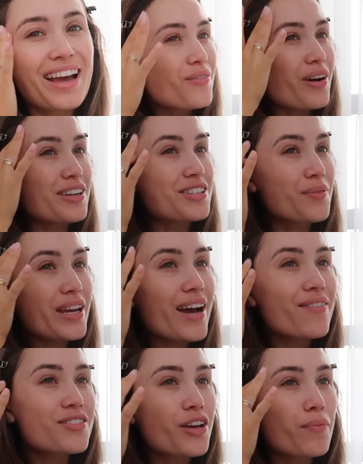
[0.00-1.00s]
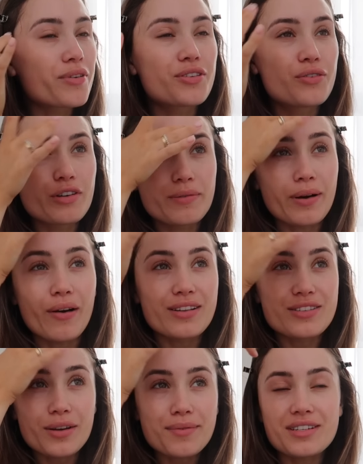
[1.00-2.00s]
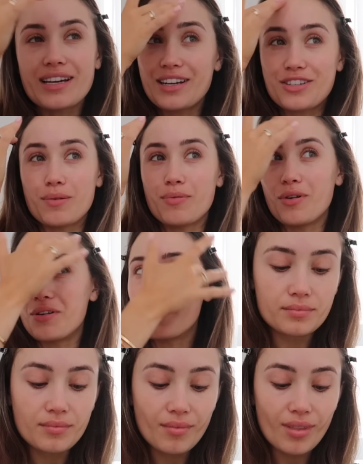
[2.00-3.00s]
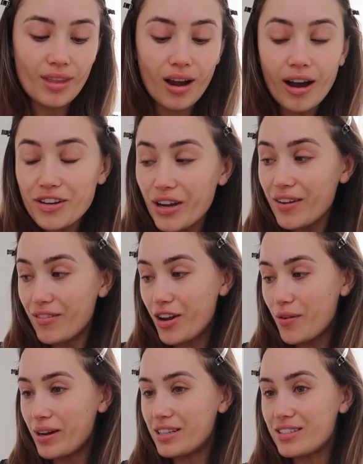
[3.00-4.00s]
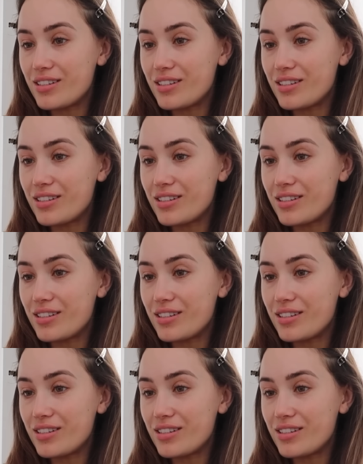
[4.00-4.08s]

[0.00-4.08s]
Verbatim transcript: right so we have so much to talk about and so much to catch up on I don't even know where to